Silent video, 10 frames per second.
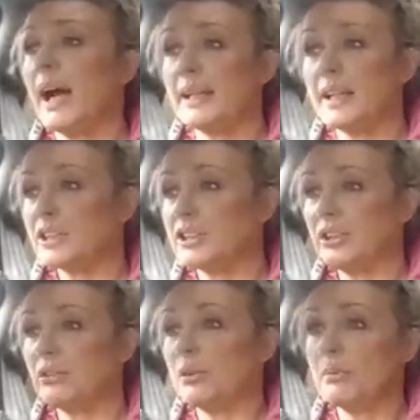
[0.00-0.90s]
eyelash
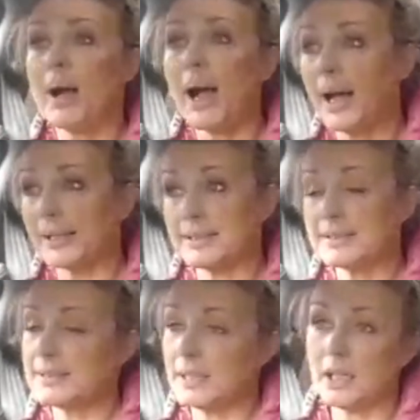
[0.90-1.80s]
serum, I
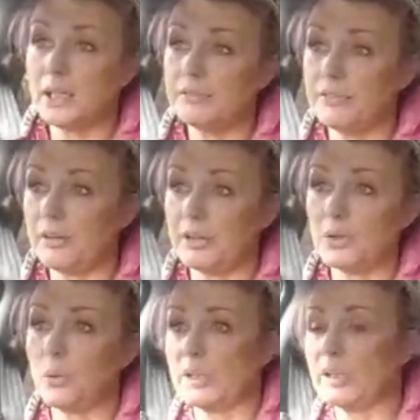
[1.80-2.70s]
can see it very
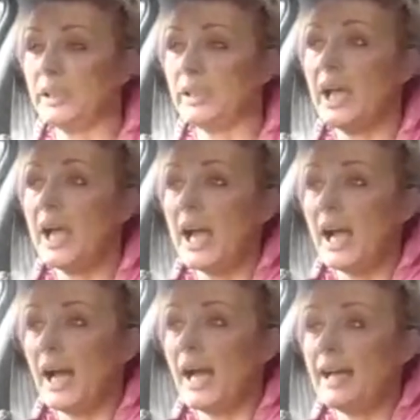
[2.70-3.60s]
quickly.
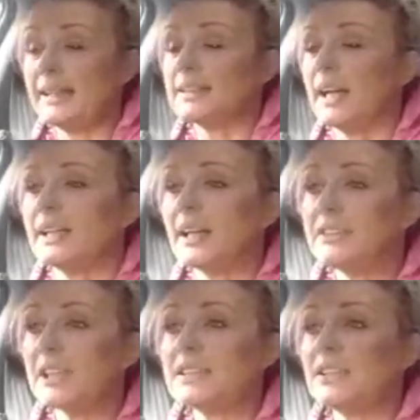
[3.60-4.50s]
And I
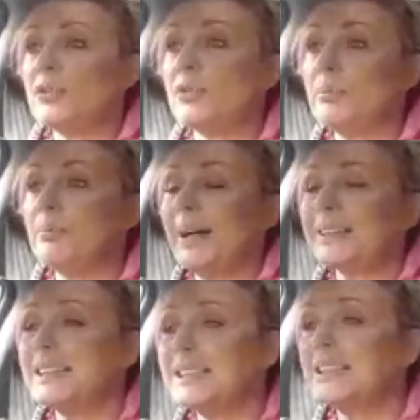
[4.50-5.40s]
love that serum,
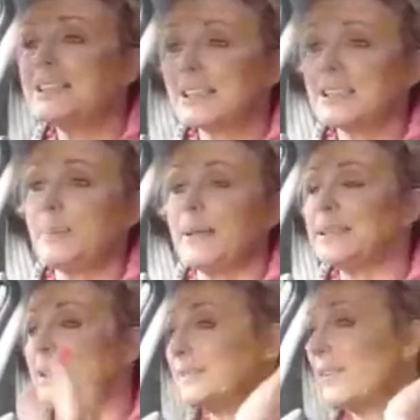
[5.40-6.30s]
but it is
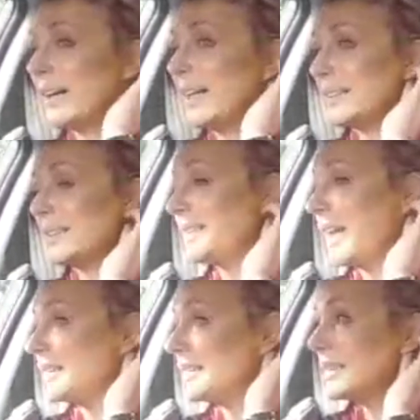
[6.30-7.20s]
expensive. I
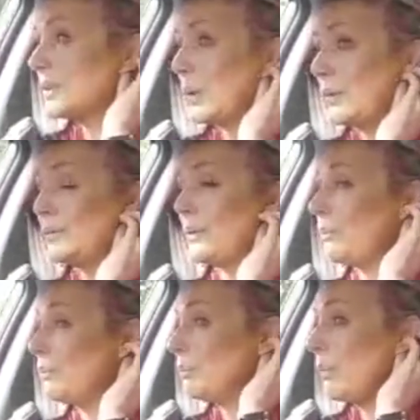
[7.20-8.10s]
understand this is one of the
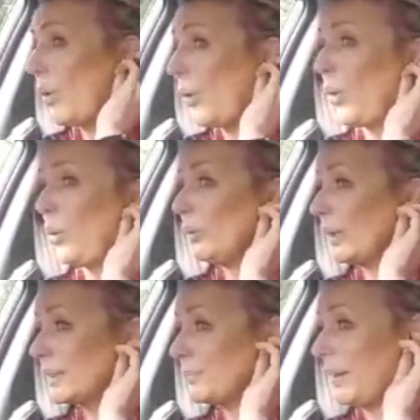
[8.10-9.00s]
more
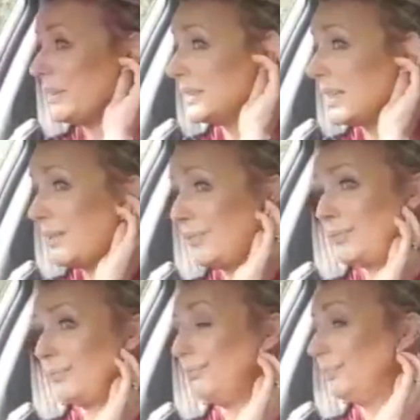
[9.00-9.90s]
expensive
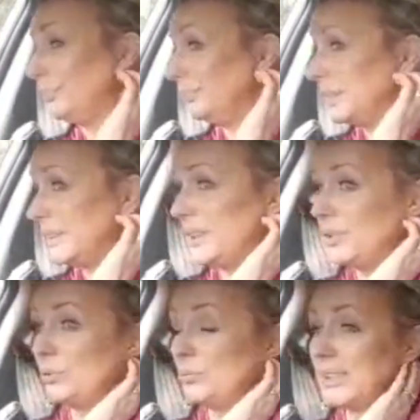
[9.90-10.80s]

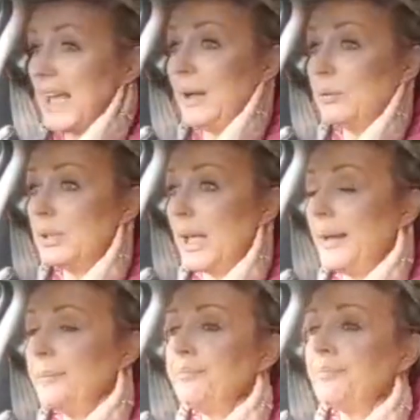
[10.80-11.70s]
serums out there,